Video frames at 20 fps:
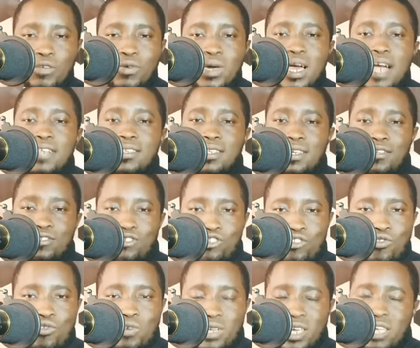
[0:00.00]
you guys can
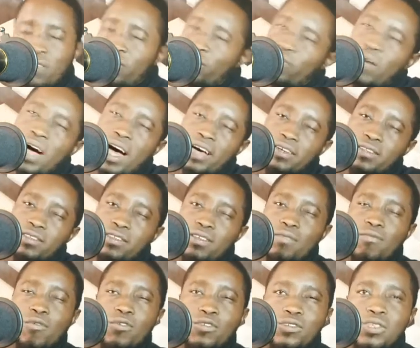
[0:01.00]
talk. In fact,
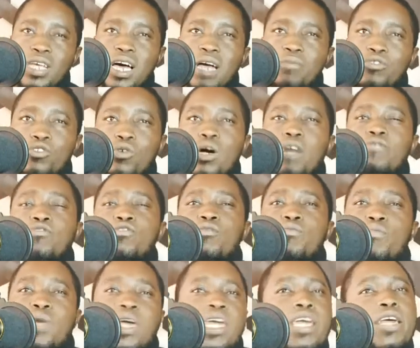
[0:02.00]
most times you have to
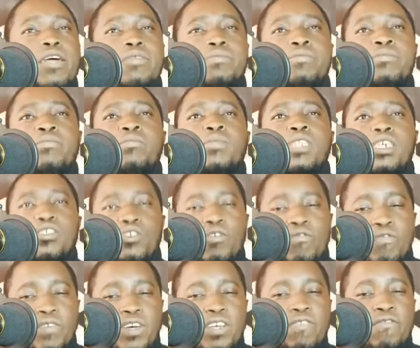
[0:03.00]
make your
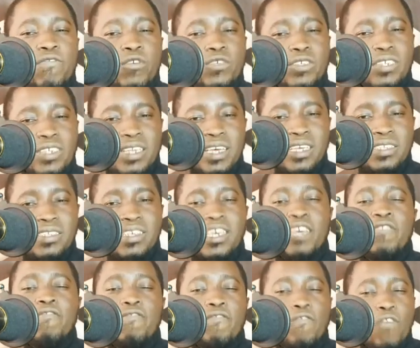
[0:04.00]
very first date a
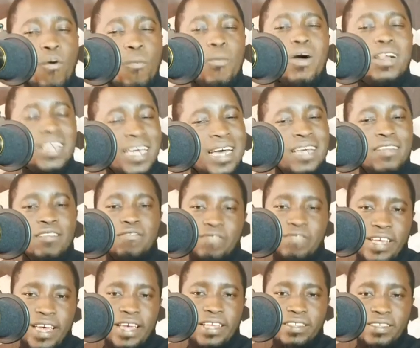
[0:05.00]
formal kind of
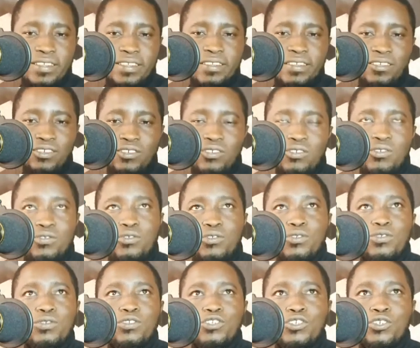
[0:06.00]
date. You
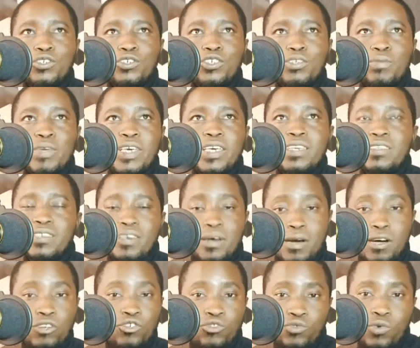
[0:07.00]
don't just make it
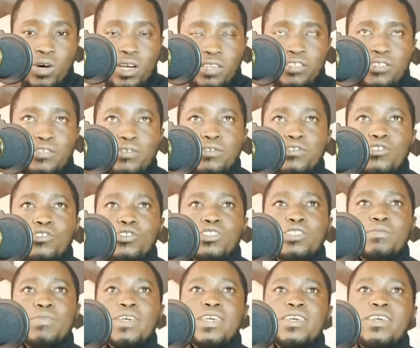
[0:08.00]
casual. You don't just
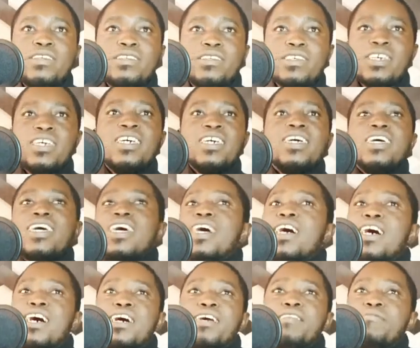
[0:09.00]
make it,
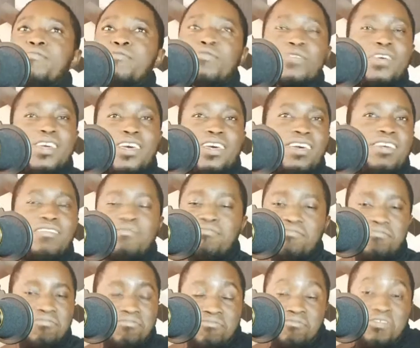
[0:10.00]
okay,
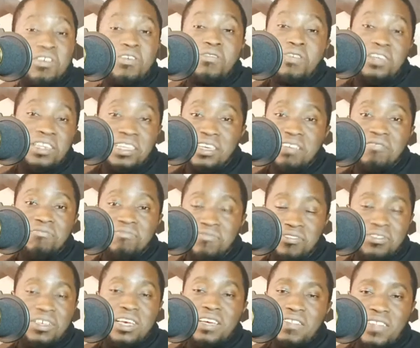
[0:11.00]
we are ready
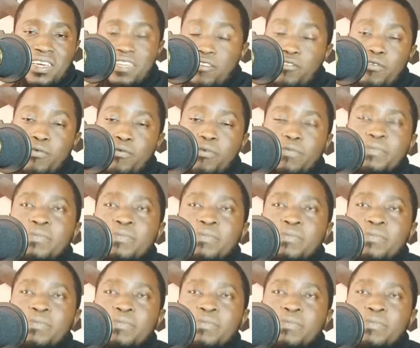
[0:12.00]
together. No,